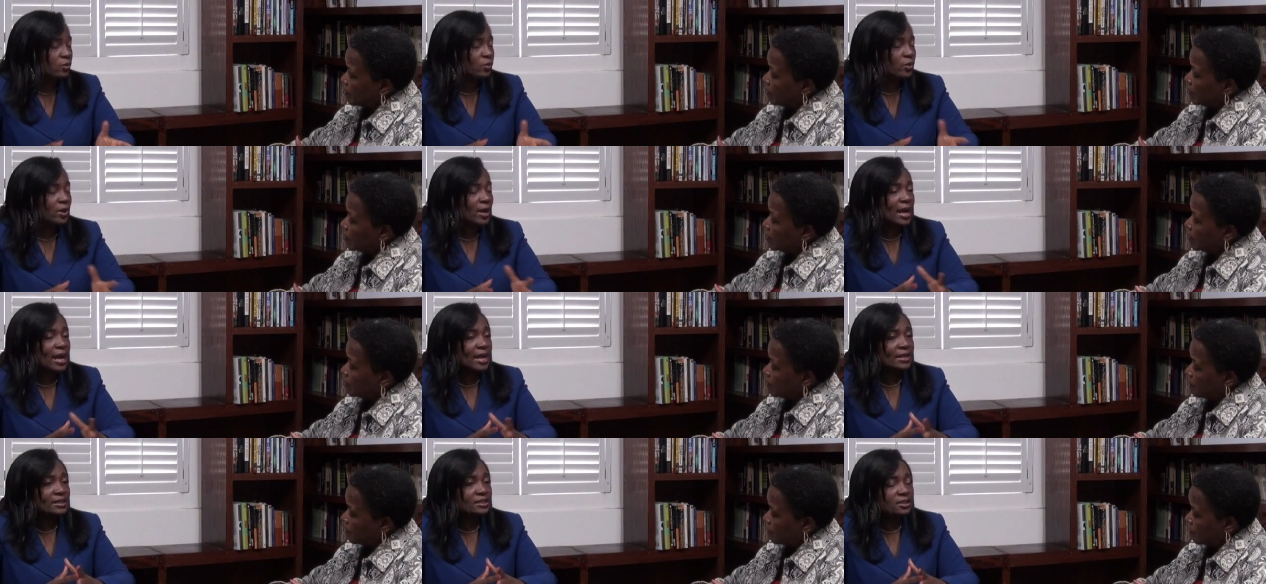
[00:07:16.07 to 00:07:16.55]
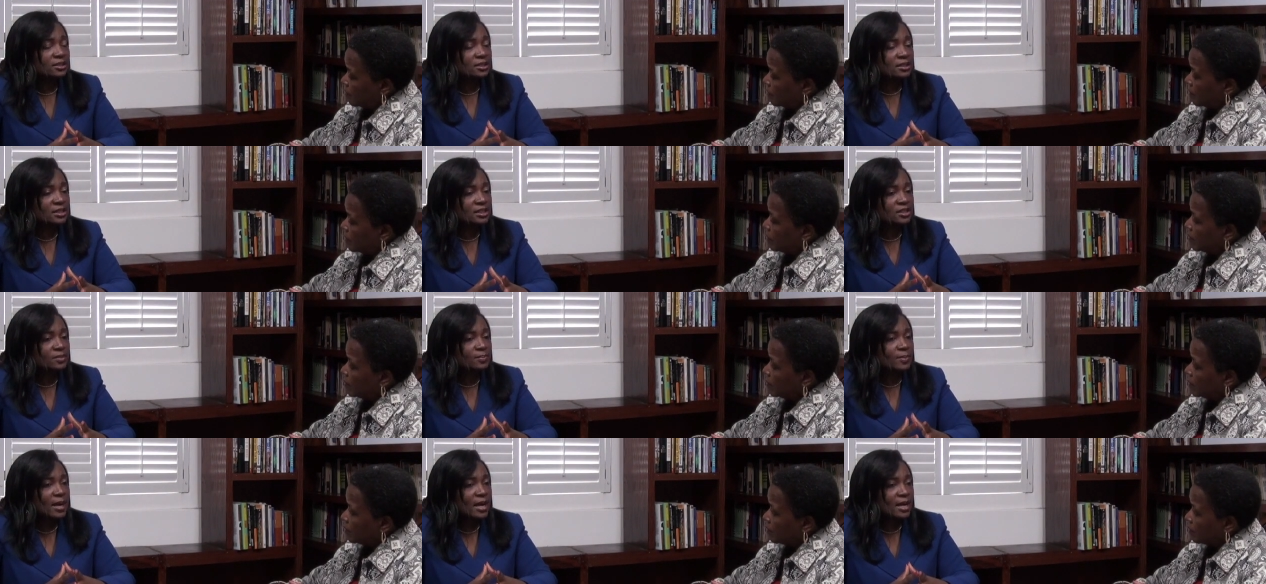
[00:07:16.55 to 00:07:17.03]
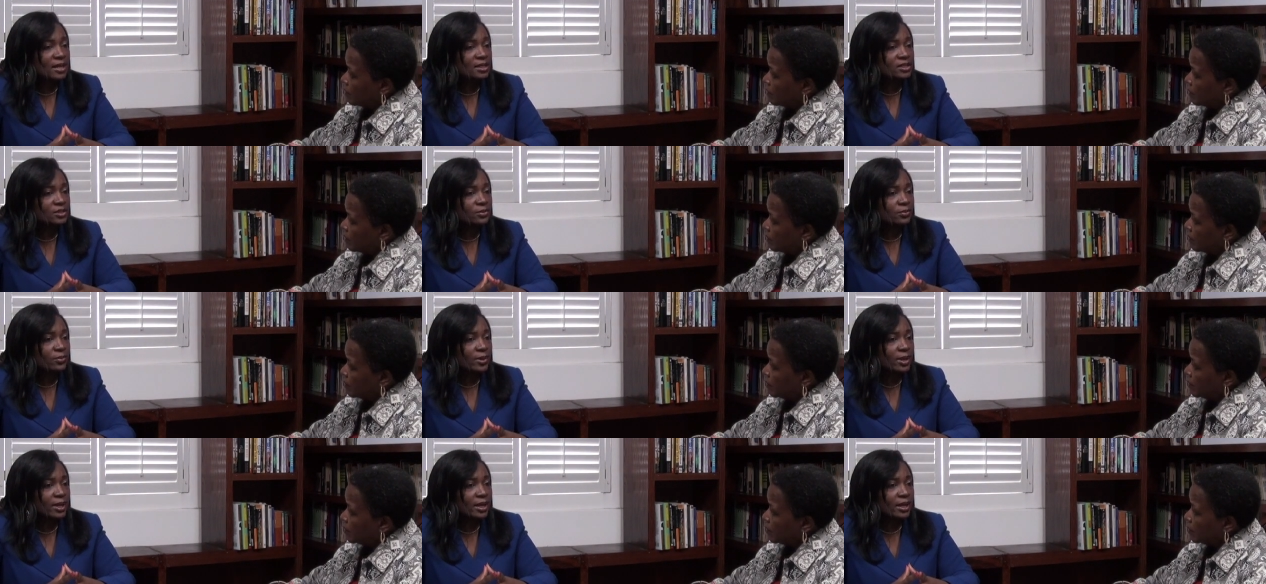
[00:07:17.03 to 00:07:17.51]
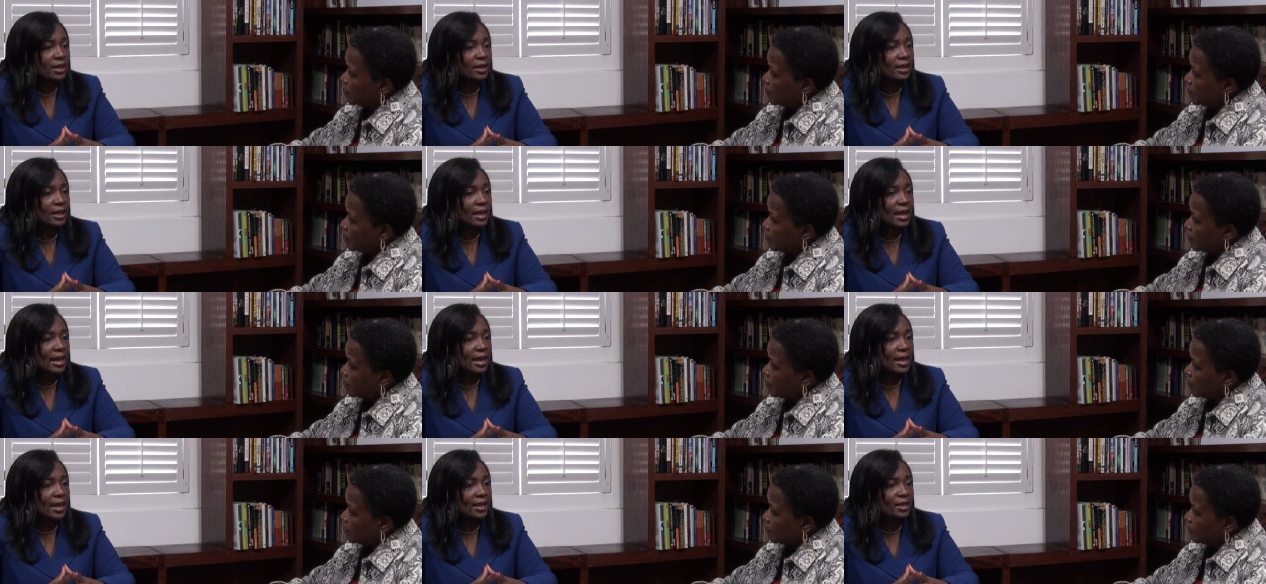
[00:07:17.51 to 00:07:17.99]
Speaker 1: We're actually
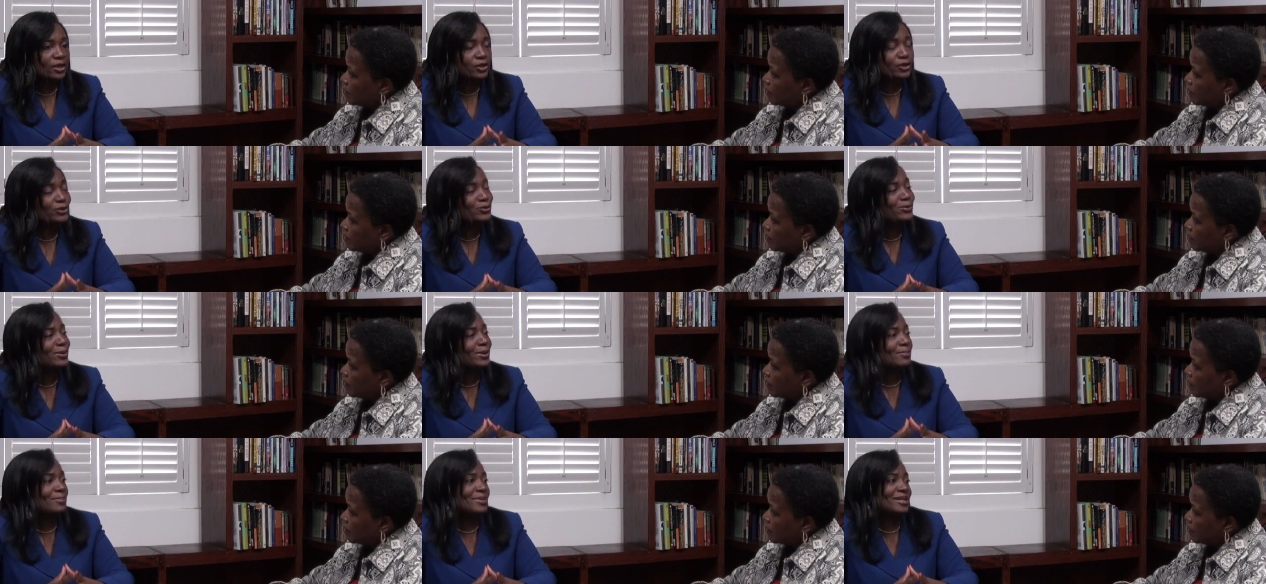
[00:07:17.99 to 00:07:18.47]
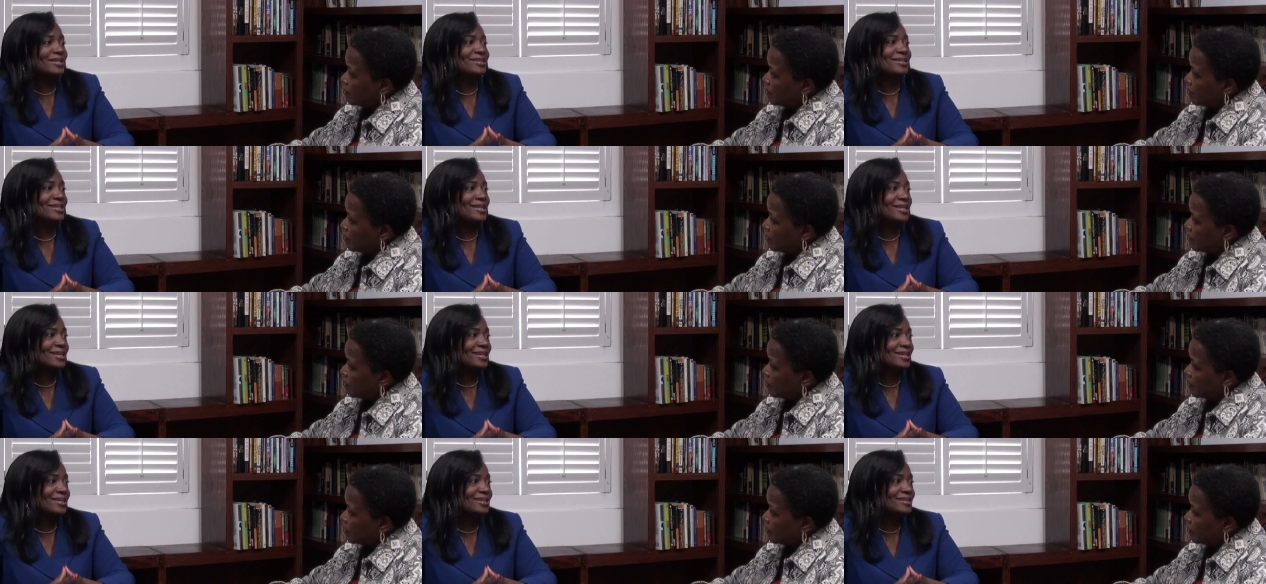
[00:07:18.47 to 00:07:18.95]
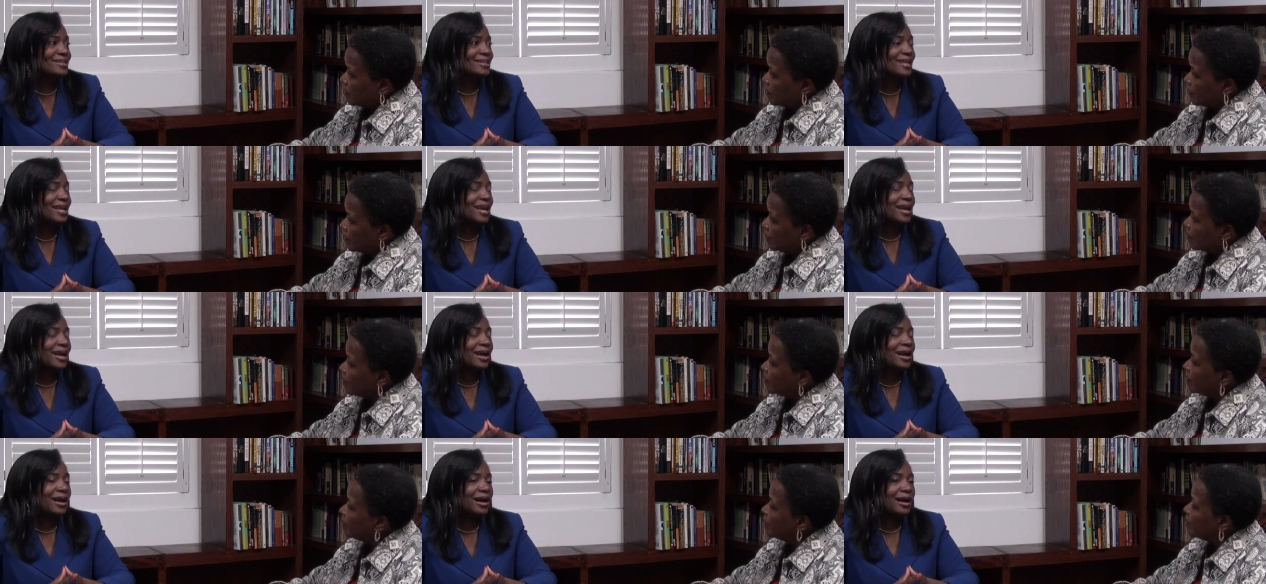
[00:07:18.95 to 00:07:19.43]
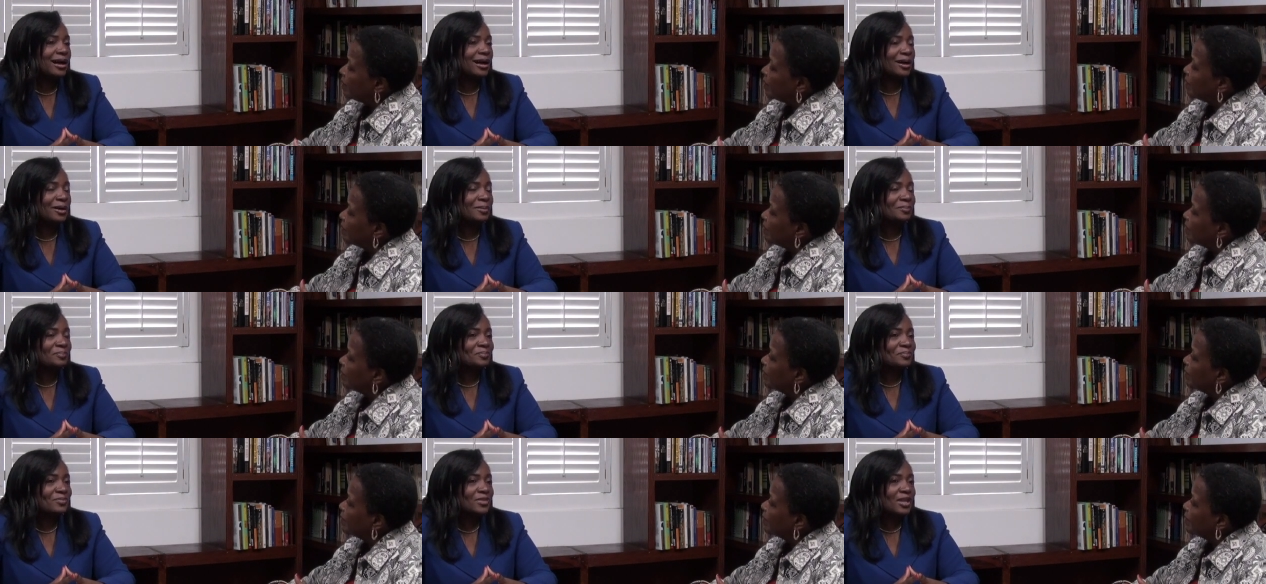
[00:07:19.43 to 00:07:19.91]
sponsoring a new admittees
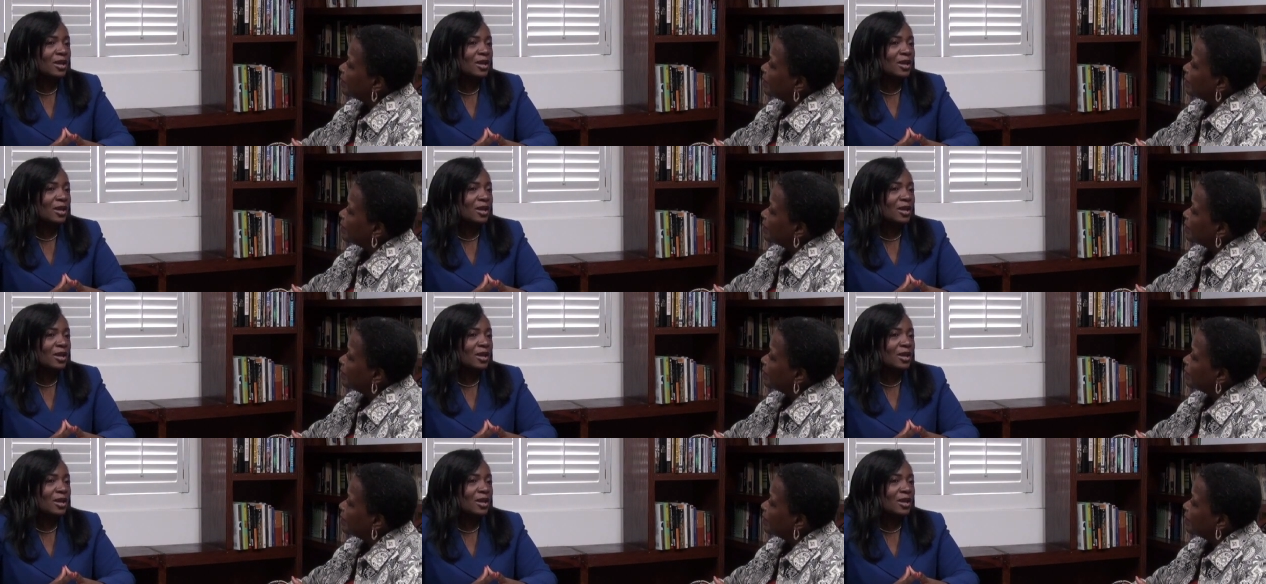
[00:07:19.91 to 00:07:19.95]
uh,